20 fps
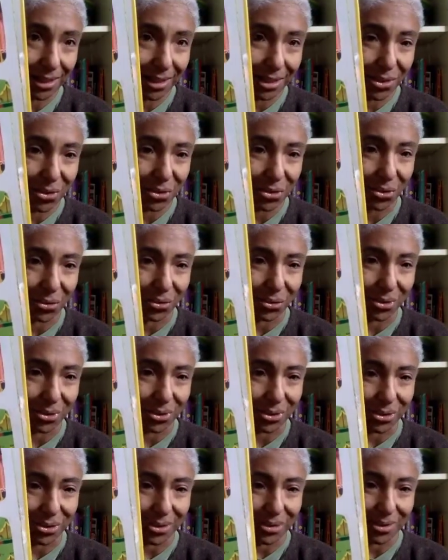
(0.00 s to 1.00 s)

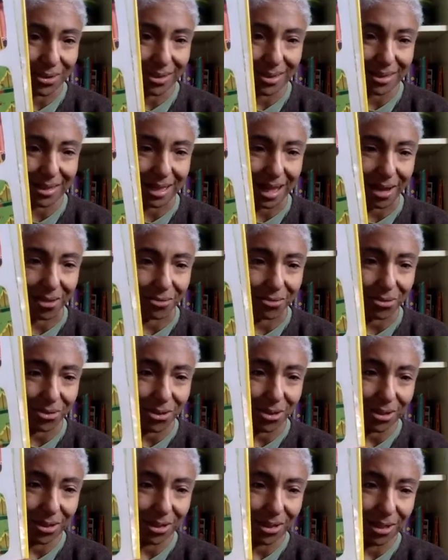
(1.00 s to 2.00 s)
soldier,
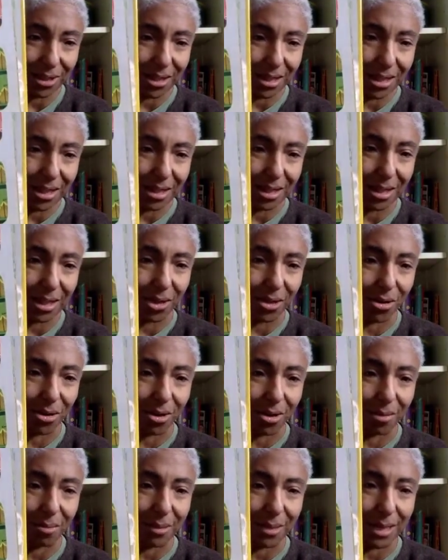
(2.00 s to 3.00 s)
scout, they
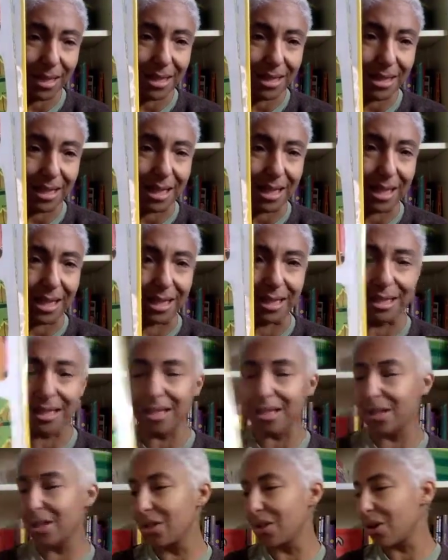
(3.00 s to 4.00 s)
all blend in,
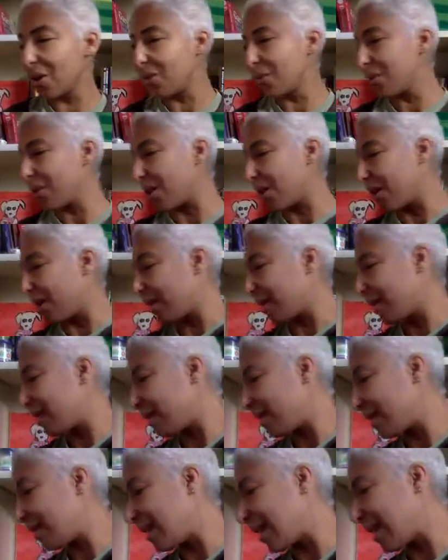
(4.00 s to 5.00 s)
no dog
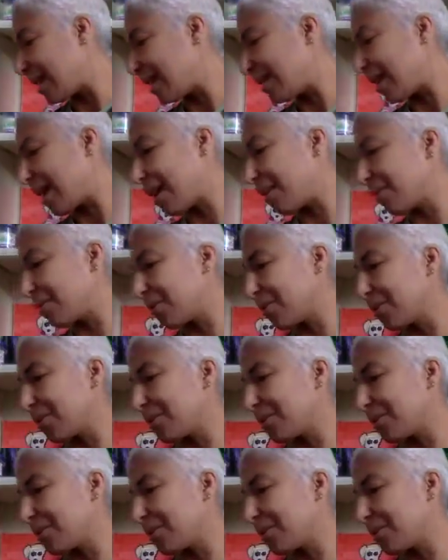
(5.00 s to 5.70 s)
stands out.